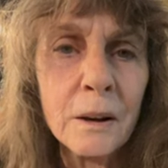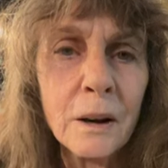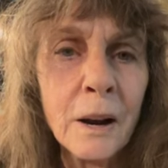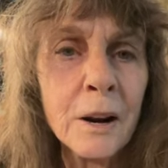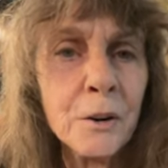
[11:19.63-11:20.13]

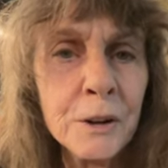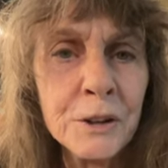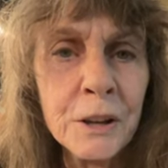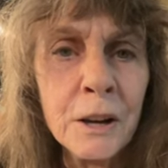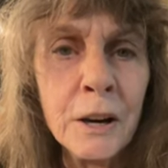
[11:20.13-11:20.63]
I
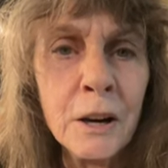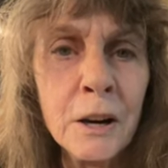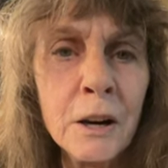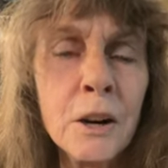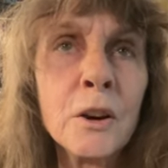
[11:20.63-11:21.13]
christen
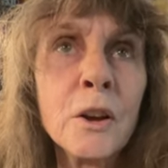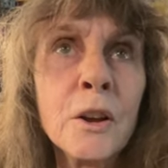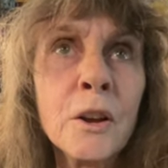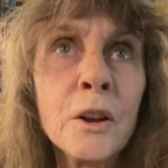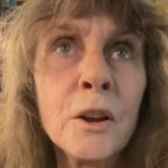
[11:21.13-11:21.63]
thee
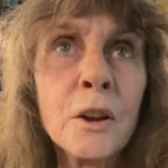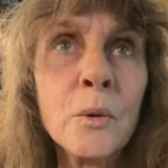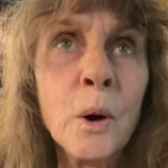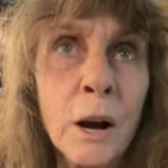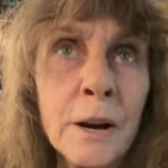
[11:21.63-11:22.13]

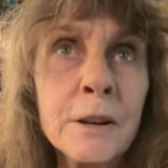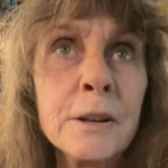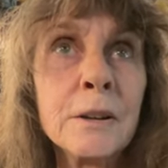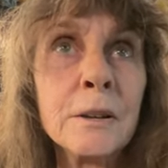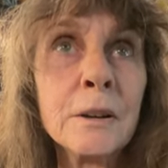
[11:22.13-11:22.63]
wise,
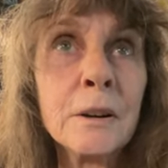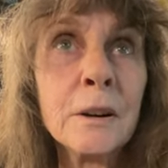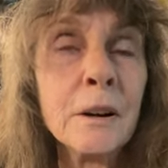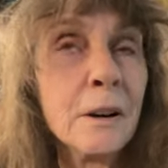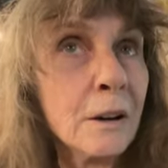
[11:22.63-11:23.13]

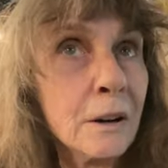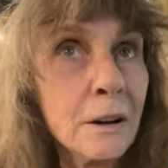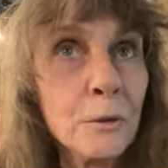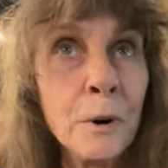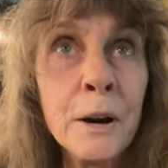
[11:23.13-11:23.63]

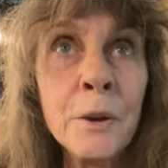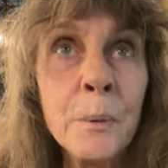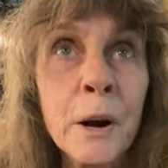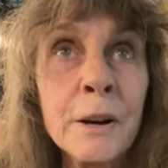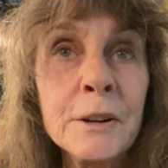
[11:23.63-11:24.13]
Ray the
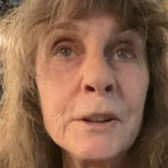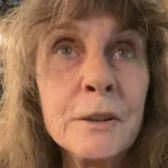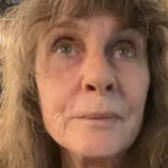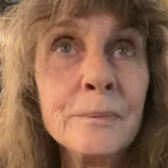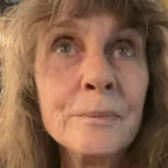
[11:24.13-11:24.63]

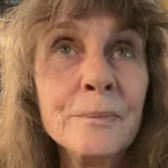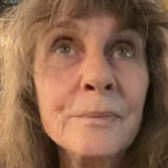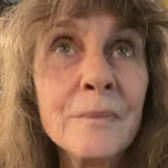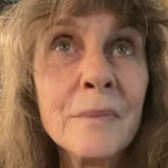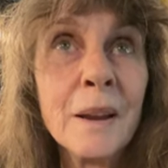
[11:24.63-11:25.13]
wise.
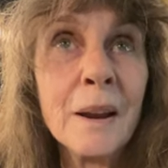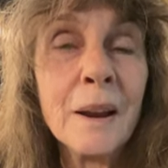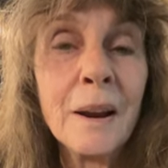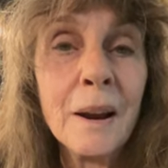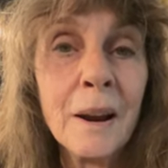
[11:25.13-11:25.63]

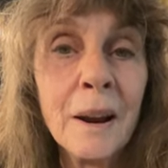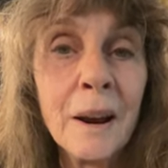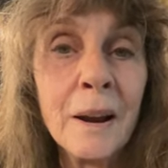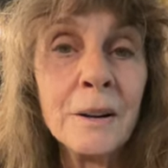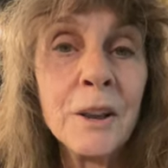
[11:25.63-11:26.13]

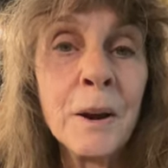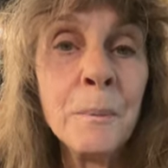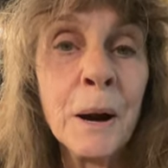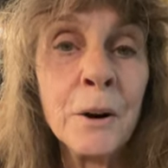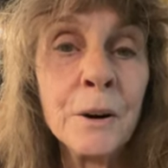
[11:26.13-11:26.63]
And they
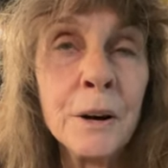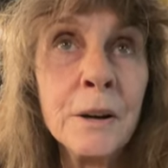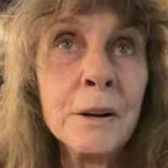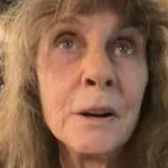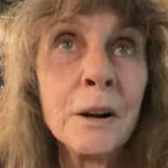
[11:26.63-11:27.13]
married
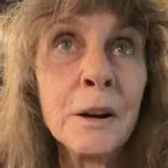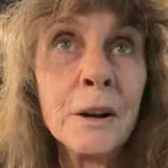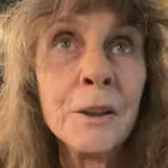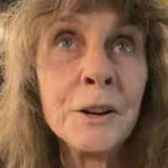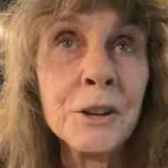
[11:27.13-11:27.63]

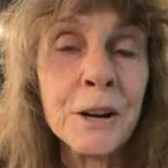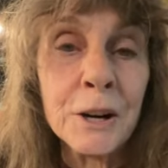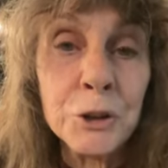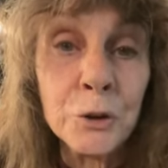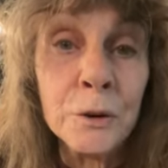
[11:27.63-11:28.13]
on the
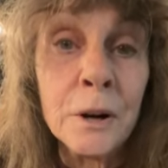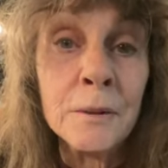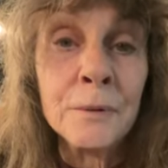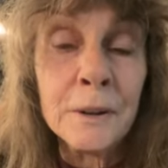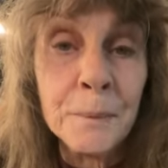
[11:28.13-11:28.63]
Statue
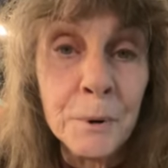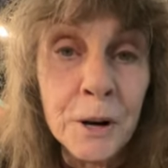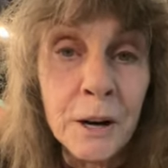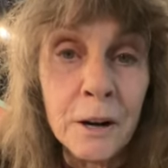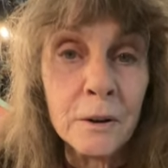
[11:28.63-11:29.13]
of
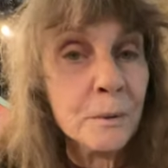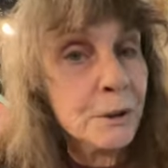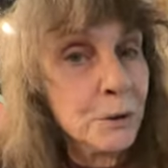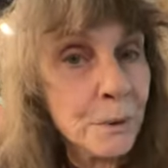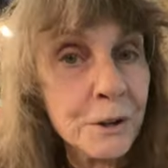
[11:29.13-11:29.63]
Liberty,
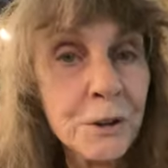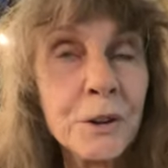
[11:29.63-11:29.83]
which was